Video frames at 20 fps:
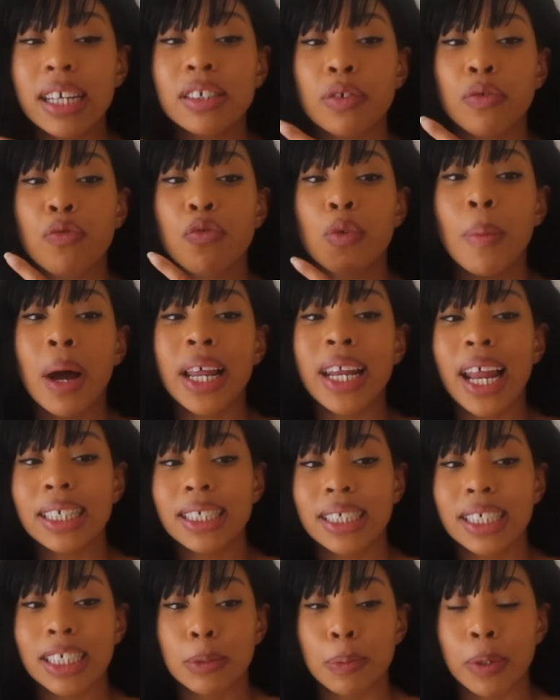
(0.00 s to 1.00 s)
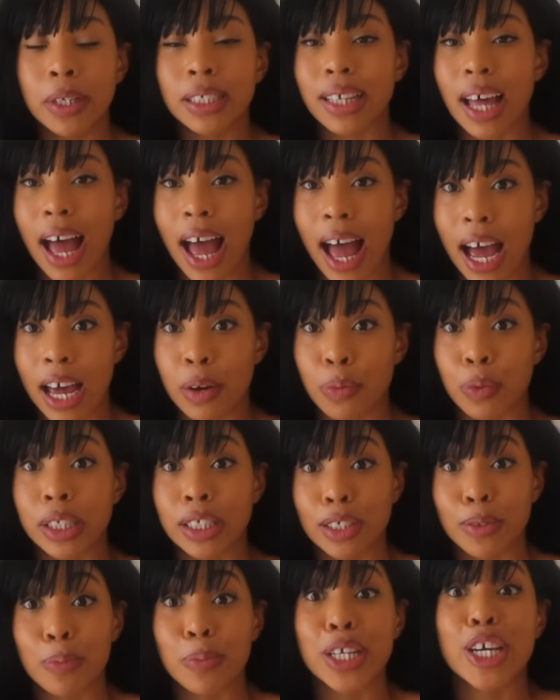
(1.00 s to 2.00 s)
for my last experience that I had with
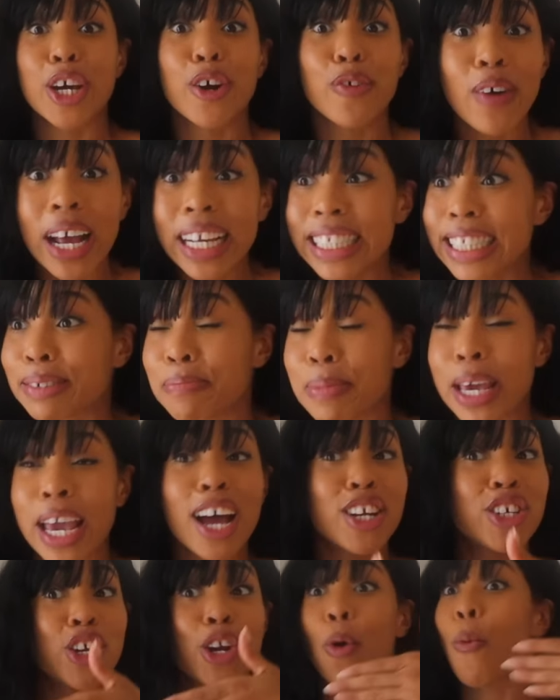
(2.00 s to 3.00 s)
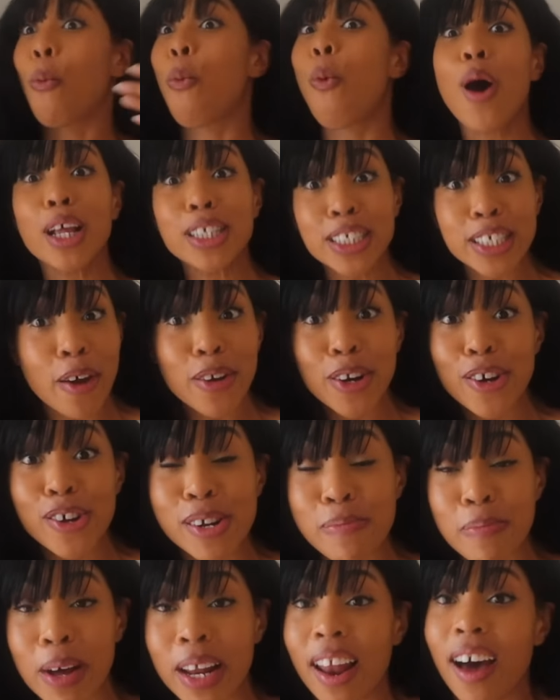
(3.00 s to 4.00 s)
somebody harassing me, I don't know what's going on
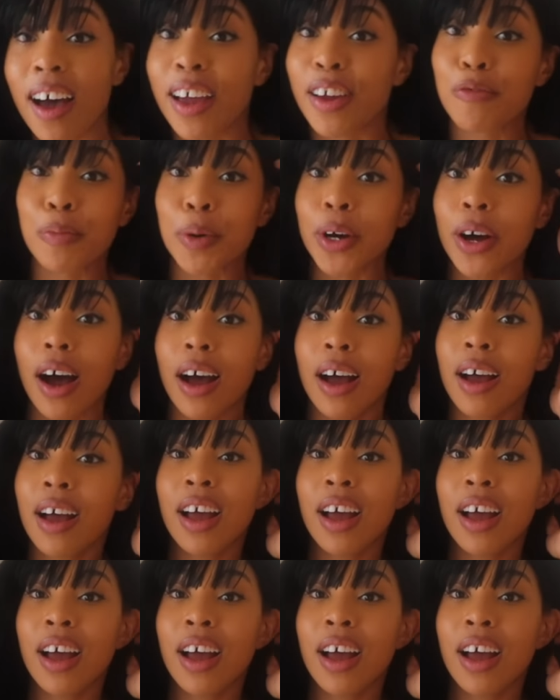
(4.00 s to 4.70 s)
in my life, but